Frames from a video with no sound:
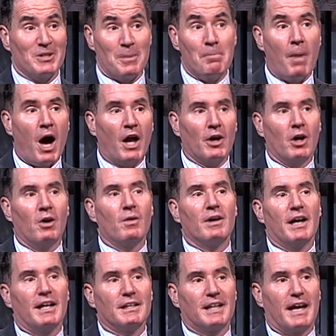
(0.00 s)
the motto
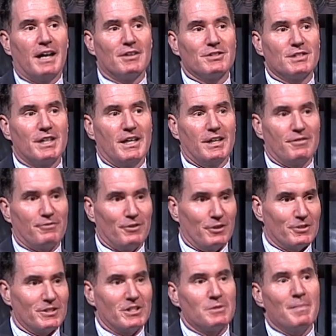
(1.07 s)
at Cal State
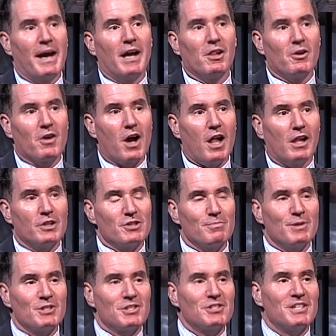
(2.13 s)
Fullerton's Mihaylo College of
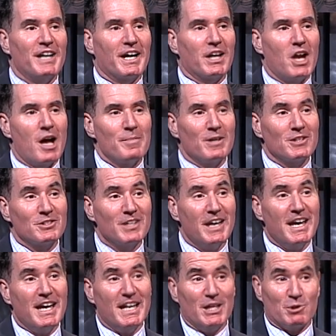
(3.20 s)
Business and Economics
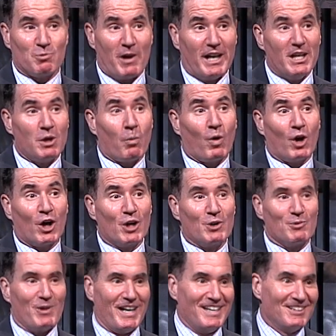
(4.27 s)
is ready to work,
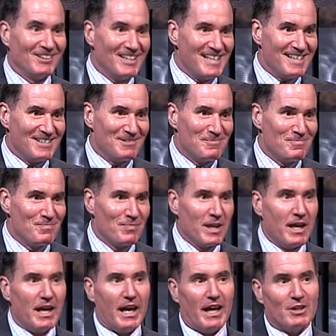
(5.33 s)
ready to lead.
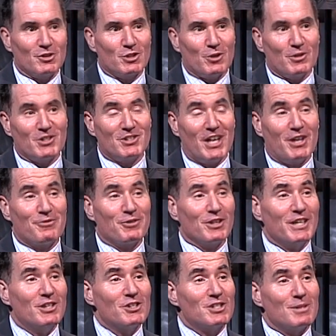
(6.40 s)
And so the Center for
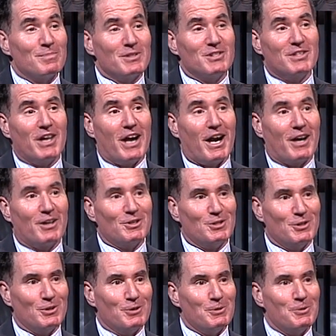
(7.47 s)
Leadership is there
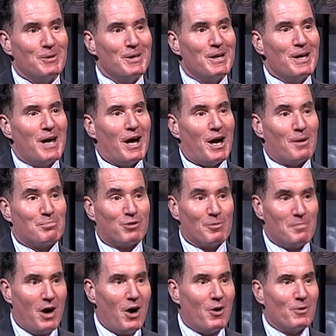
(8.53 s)
to uh,
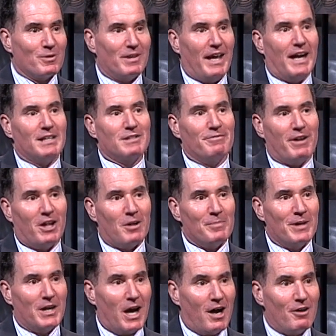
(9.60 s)
promote that
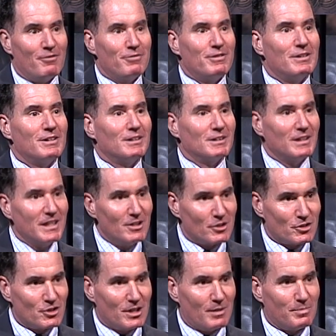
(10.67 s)
development of
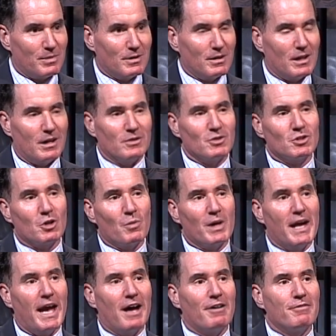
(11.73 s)
leadership. And so we
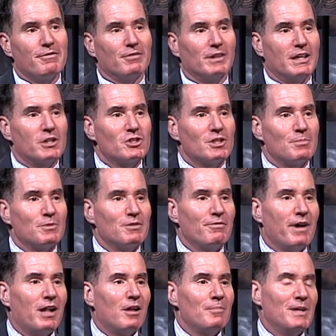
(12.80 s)
have leadership
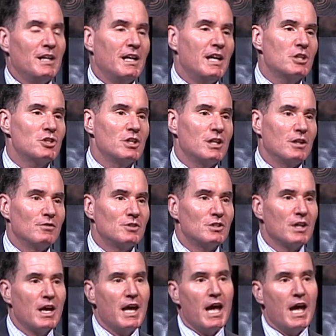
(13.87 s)
development initiatives